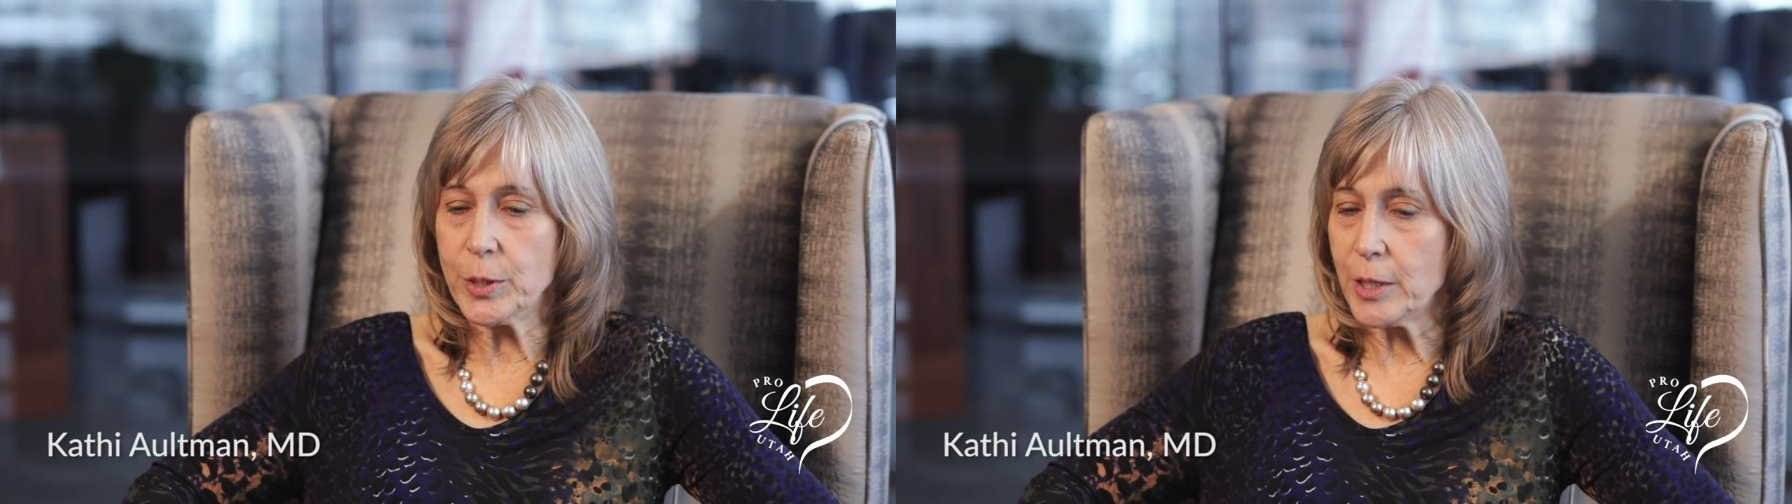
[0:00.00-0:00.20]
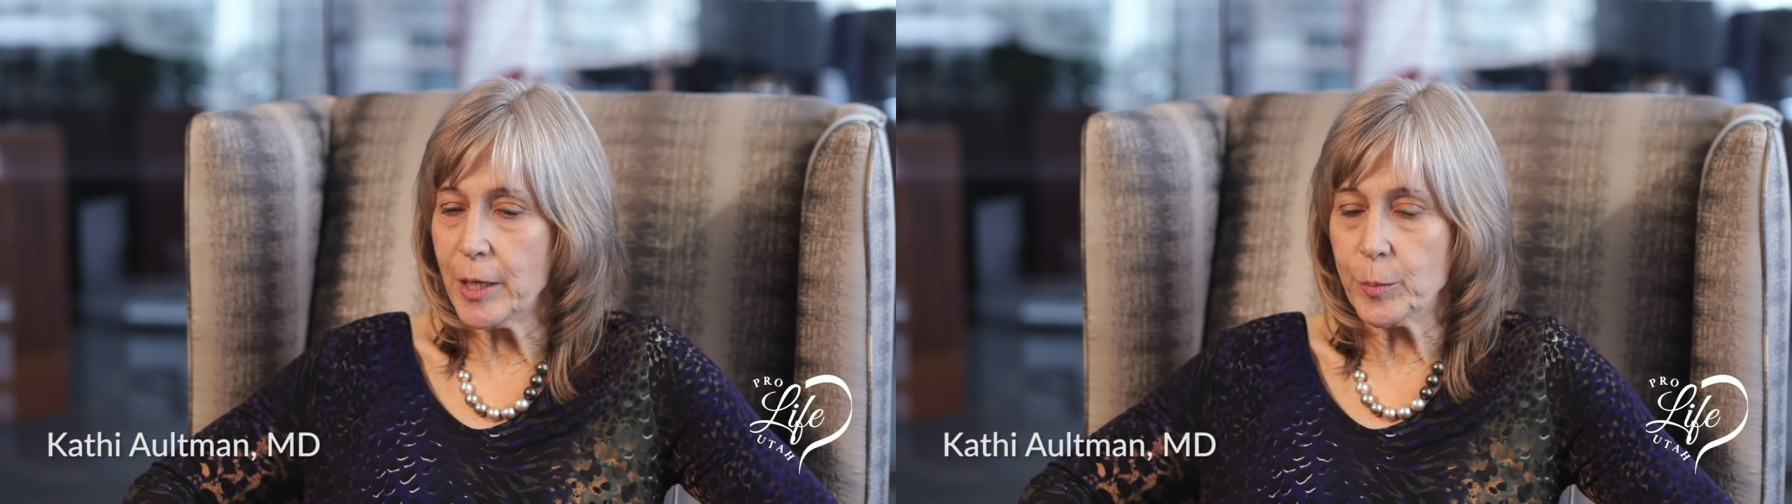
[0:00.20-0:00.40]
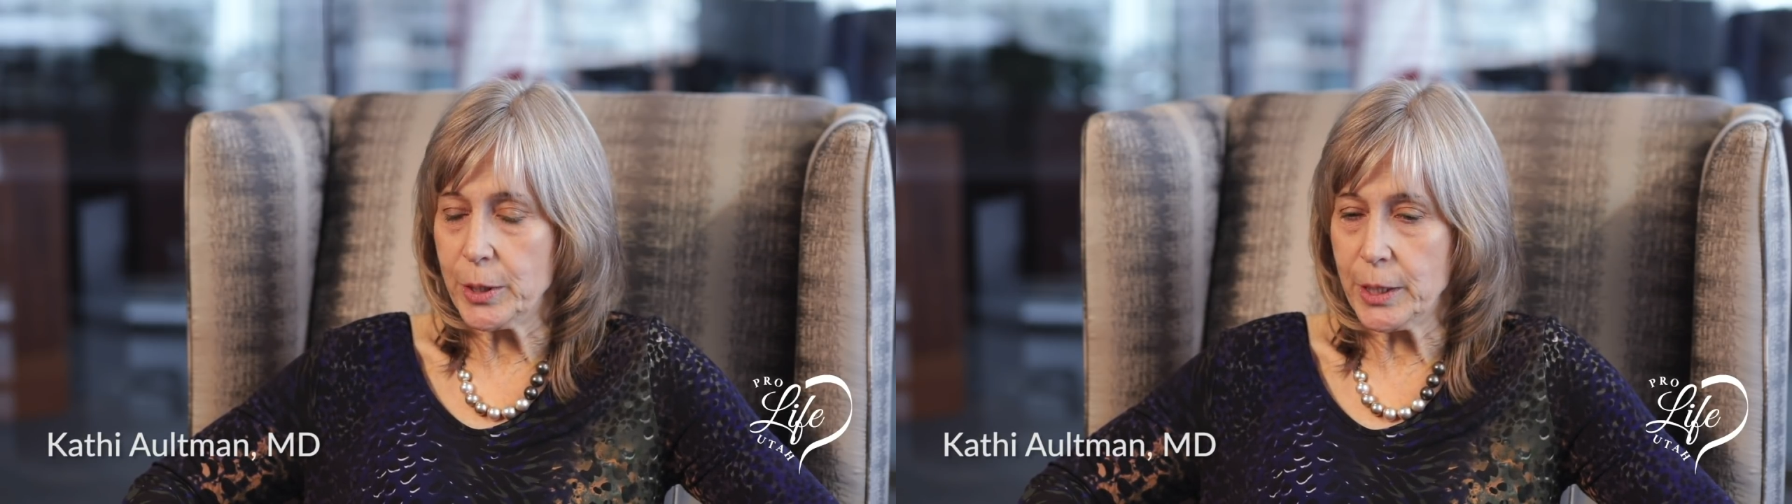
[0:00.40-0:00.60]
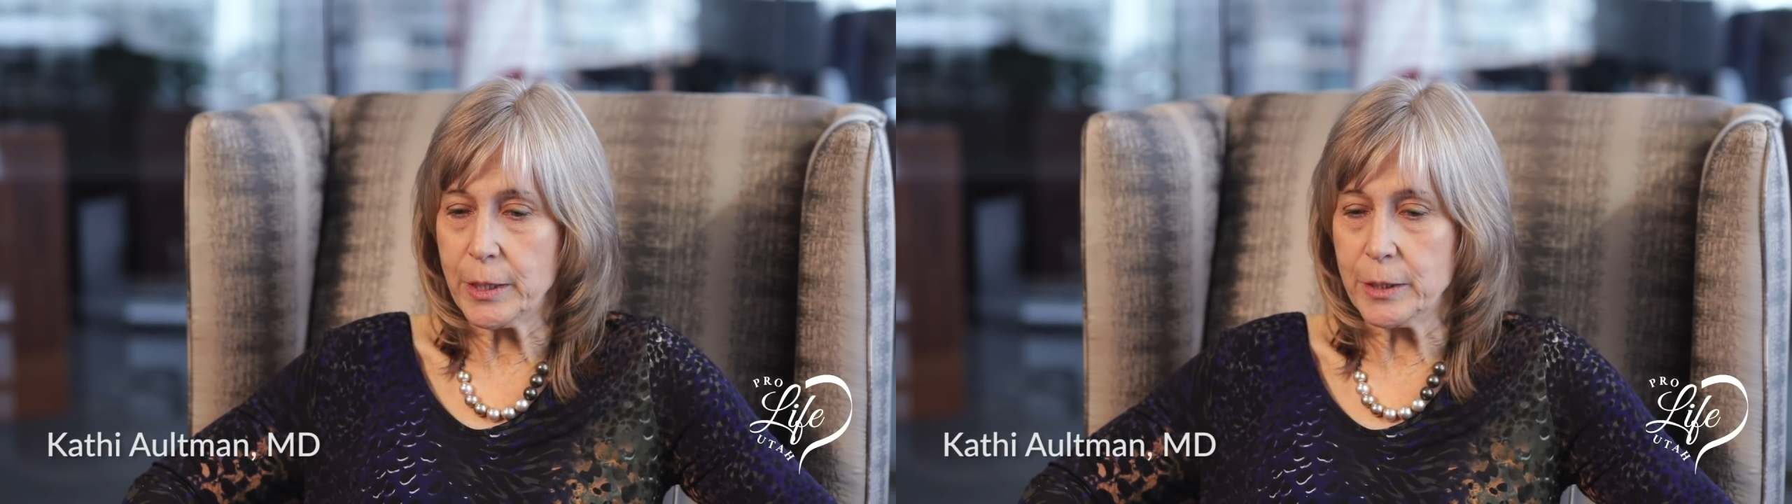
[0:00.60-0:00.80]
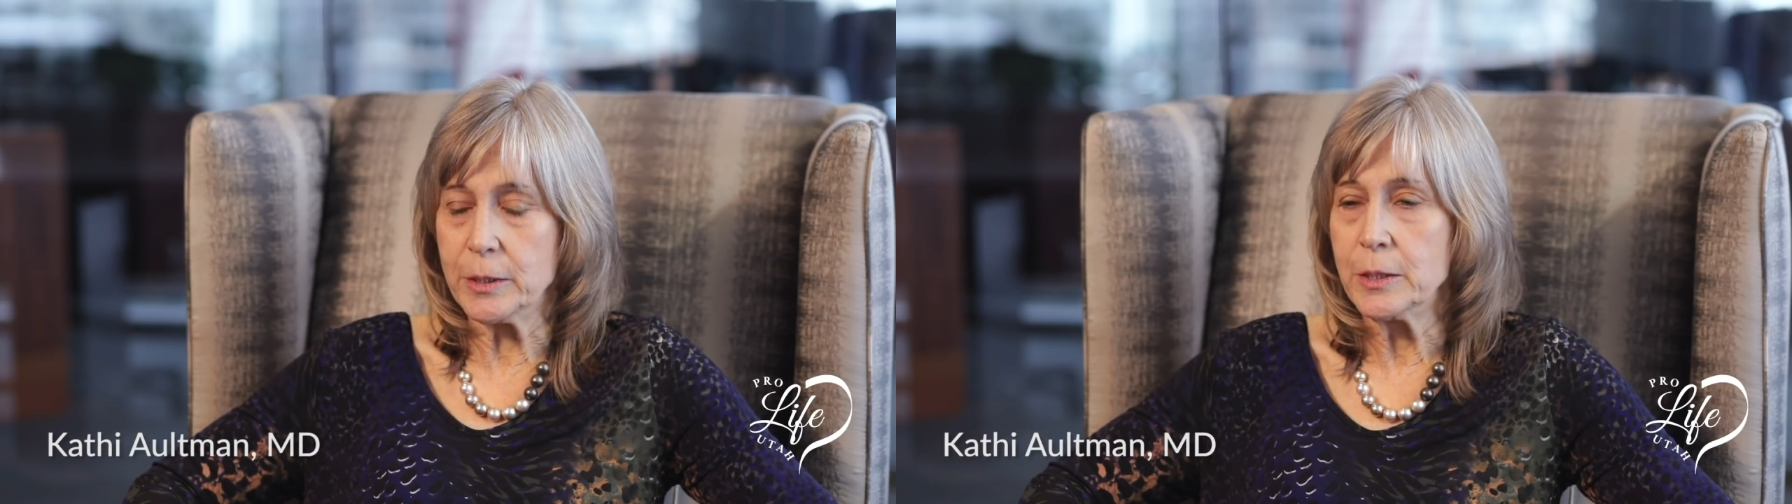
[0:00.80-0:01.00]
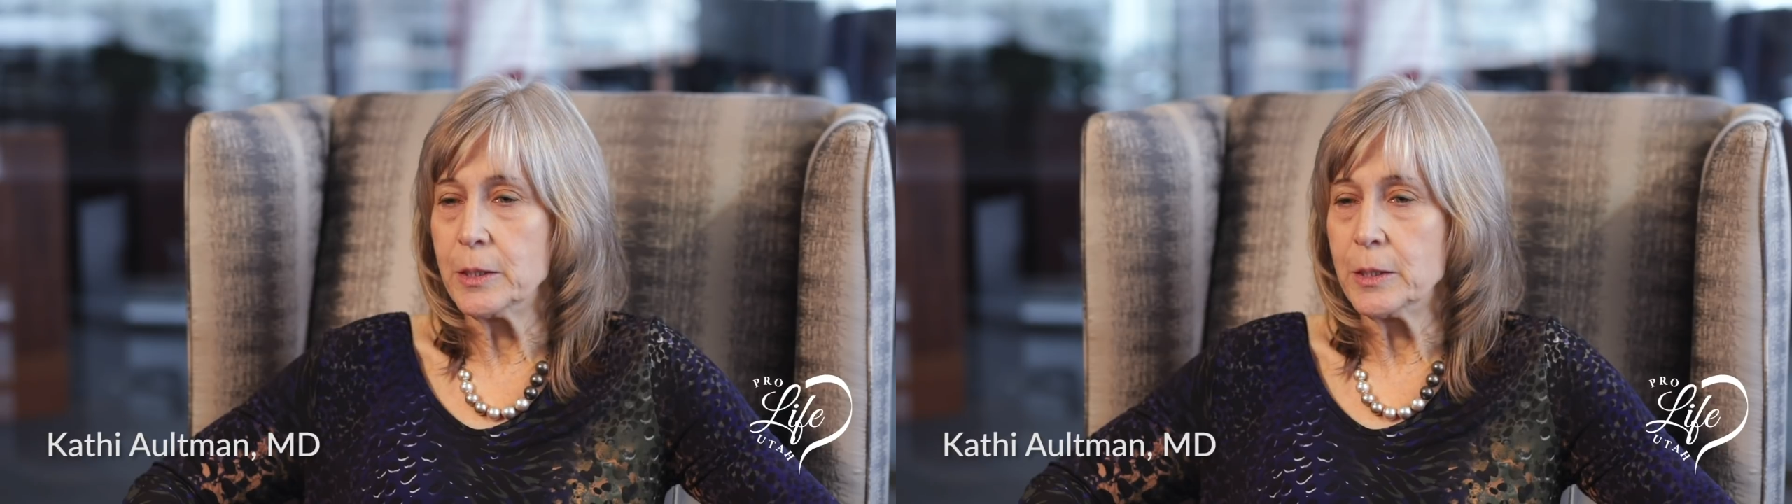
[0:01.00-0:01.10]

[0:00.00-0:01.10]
and time again